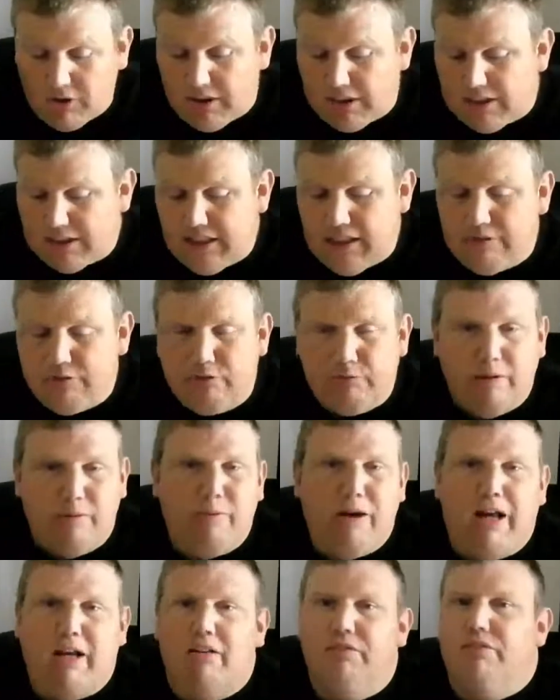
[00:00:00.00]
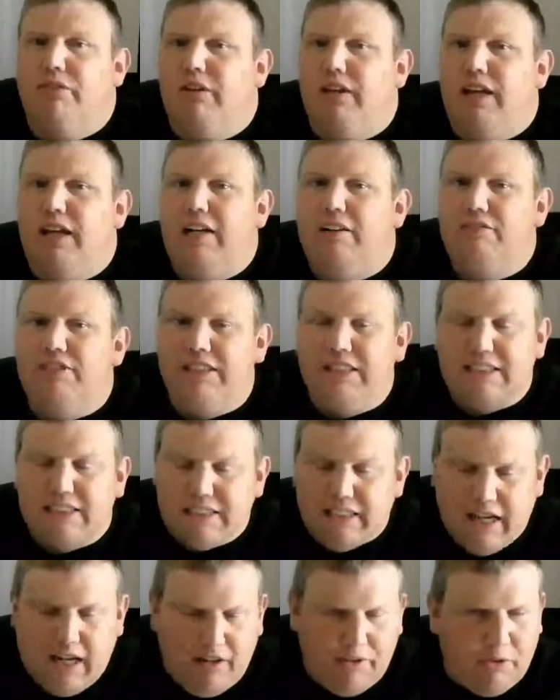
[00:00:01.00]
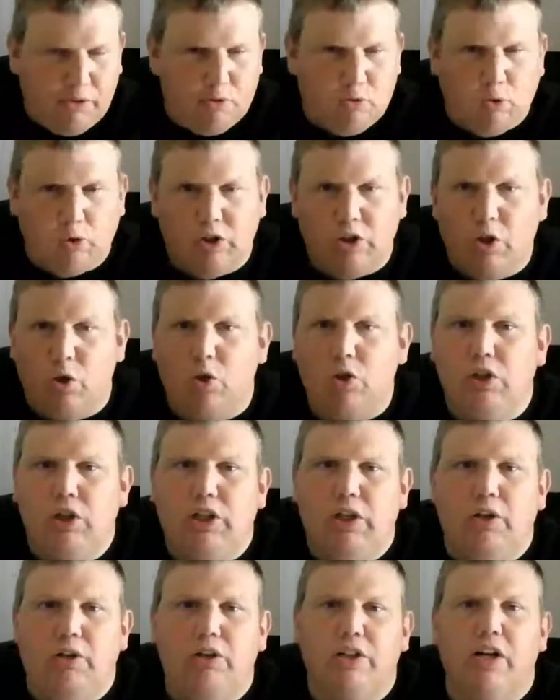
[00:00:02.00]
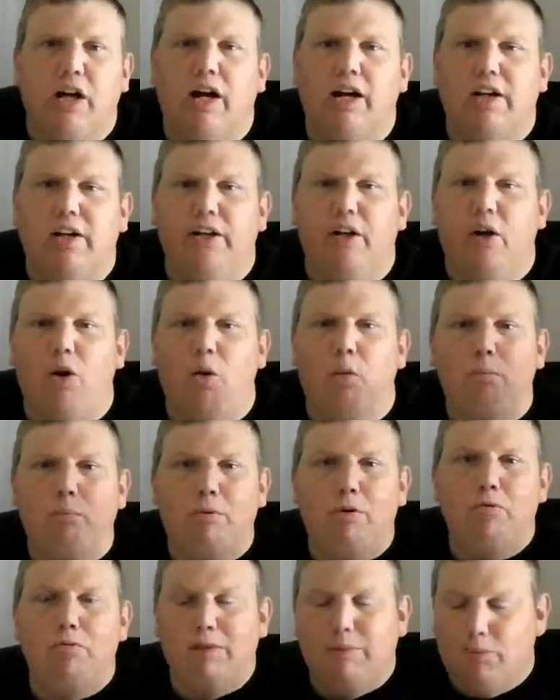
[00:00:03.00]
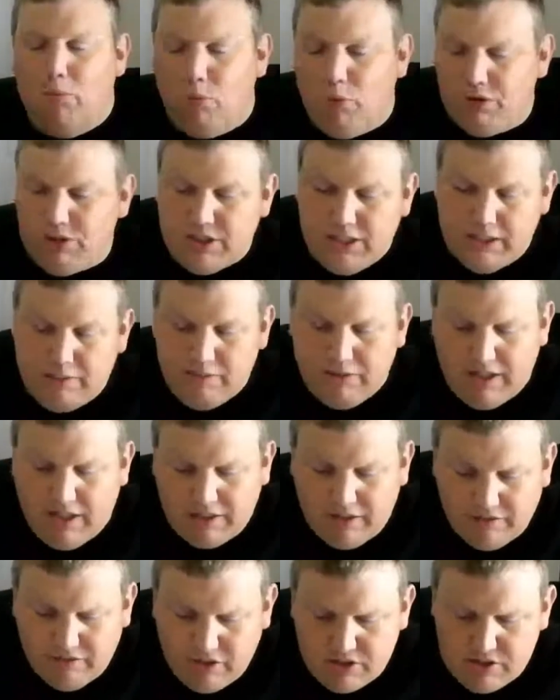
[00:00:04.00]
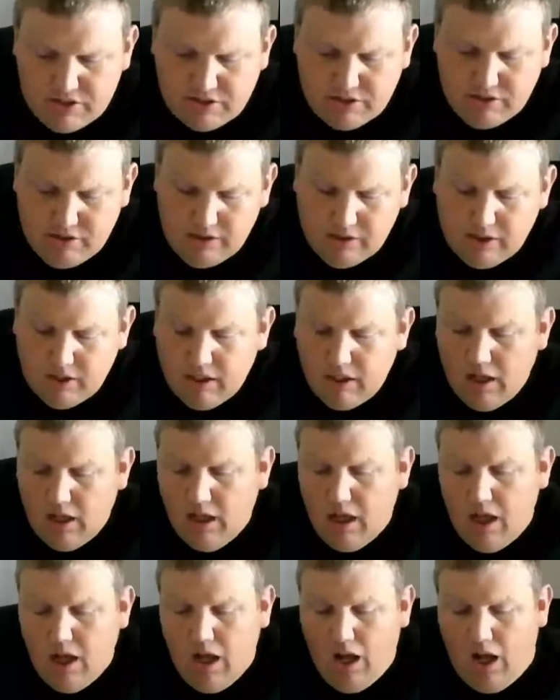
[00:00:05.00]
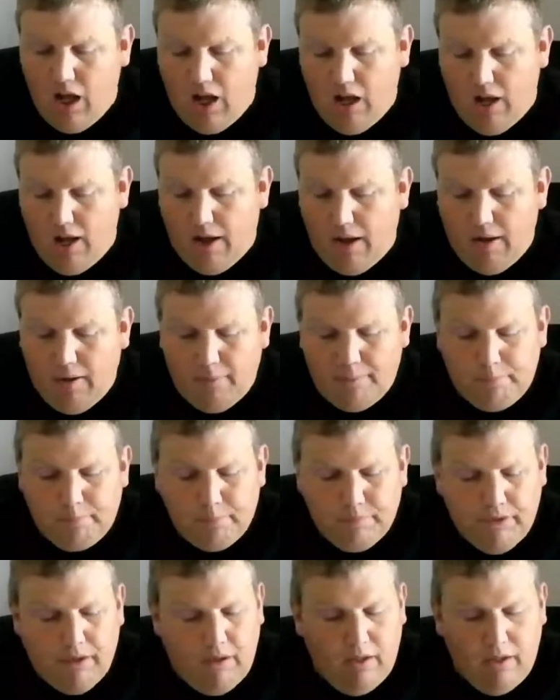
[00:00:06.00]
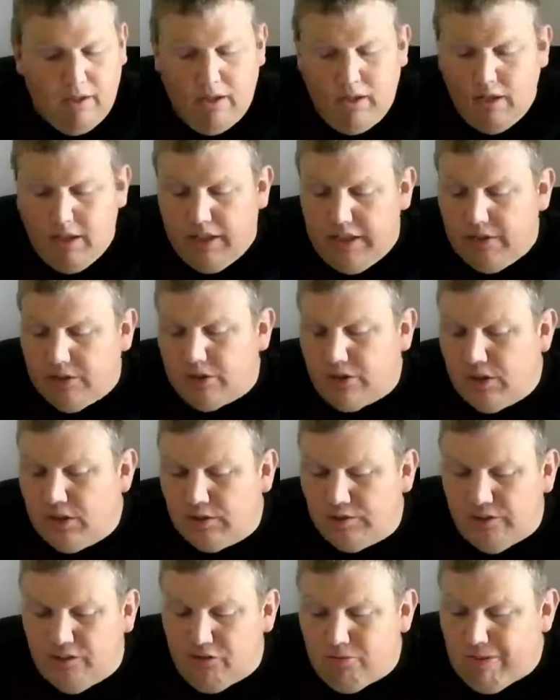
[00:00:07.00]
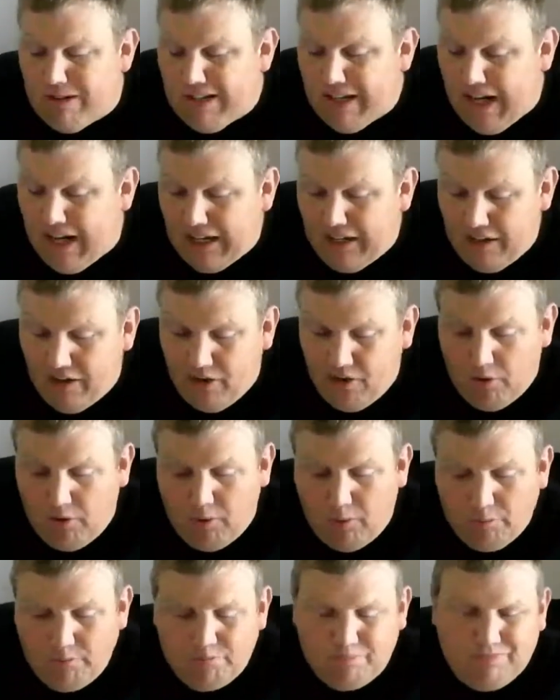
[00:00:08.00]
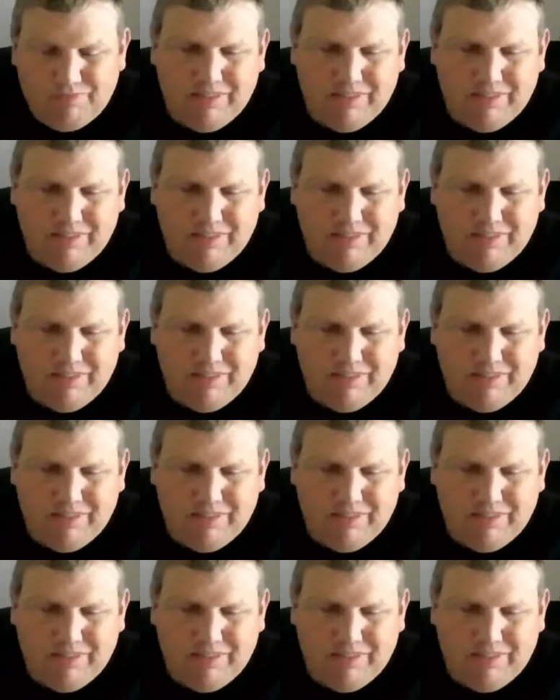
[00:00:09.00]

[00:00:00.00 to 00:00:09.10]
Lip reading: these teams will be battling for the AFC South. There's really no clear-cut, you know, boom, number one team in that division. Houston is favored by 9 at home.